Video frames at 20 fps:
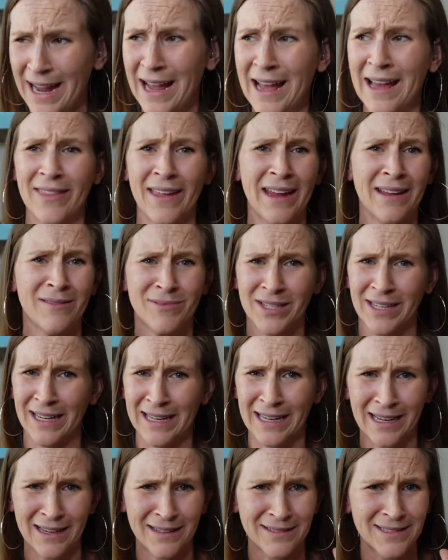Yeah, they, it's
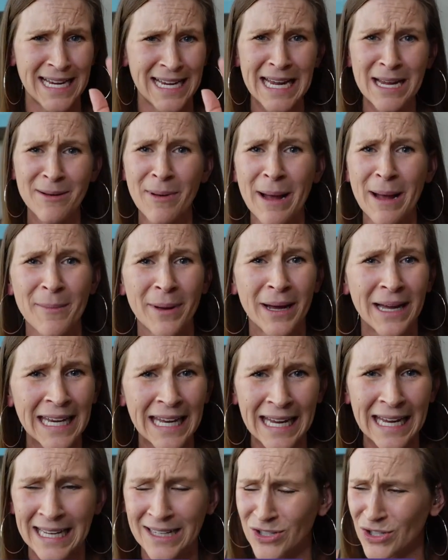like, take my
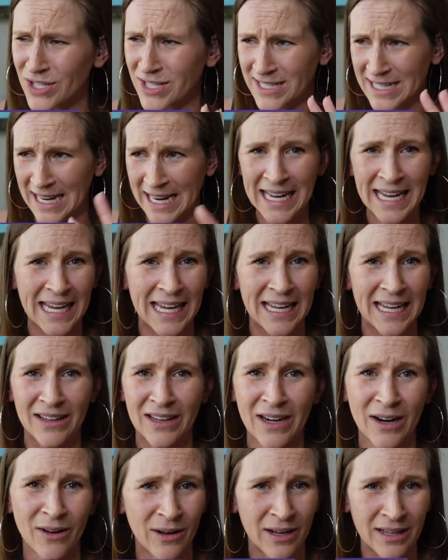money, just take it.
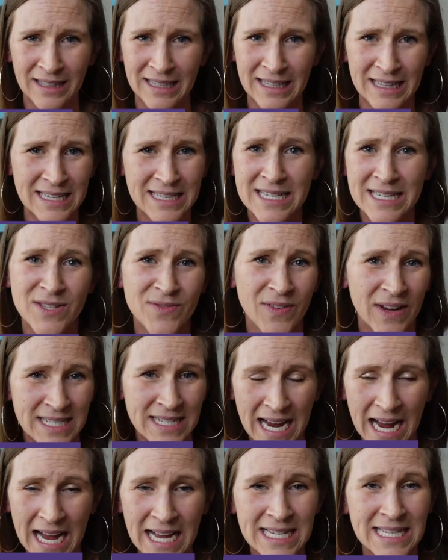You know, I like, this is
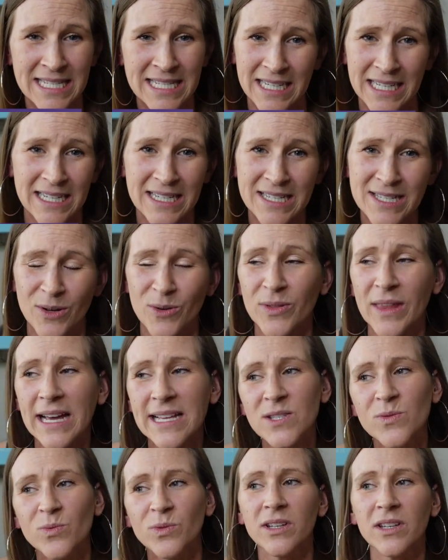fantastic. So
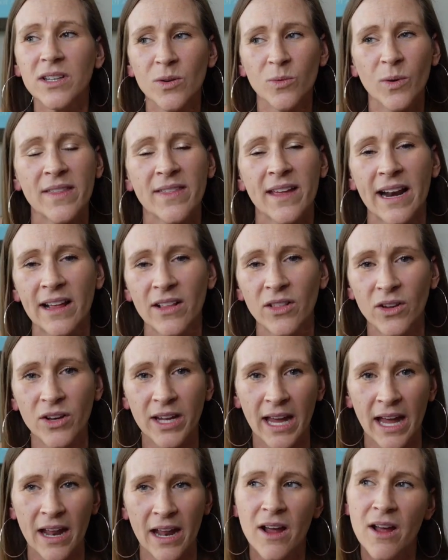that's really the way that I look
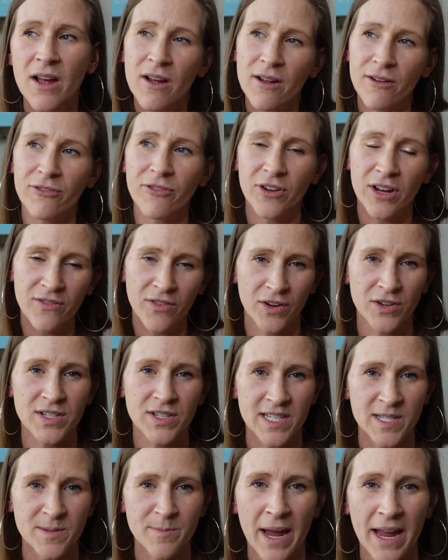at free
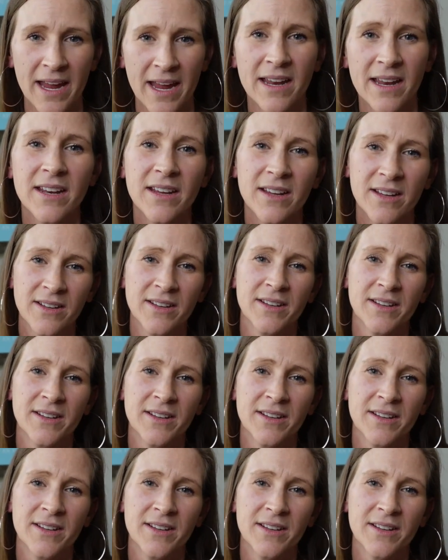versus paid.